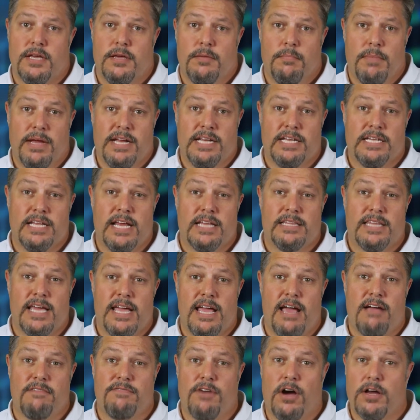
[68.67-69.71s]
meaning that they
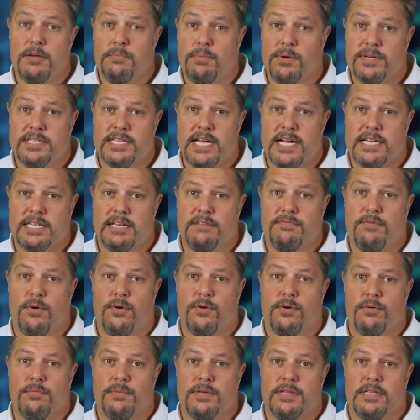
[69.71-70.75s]
have unprotected
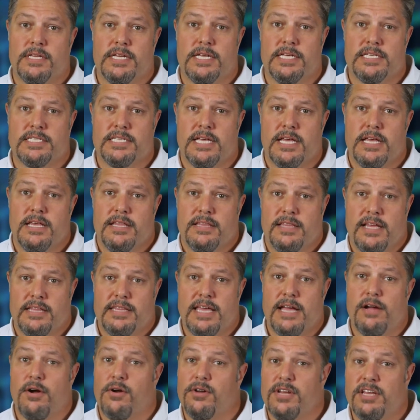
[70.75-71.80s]
vulnerabilities that
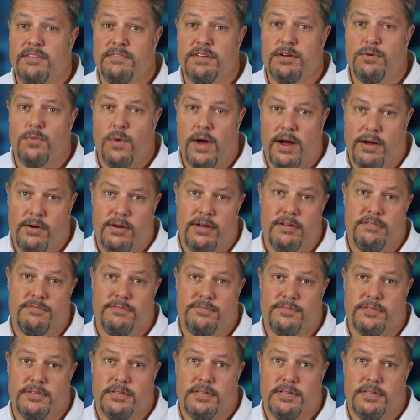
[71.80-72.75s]
they aren't even aware of.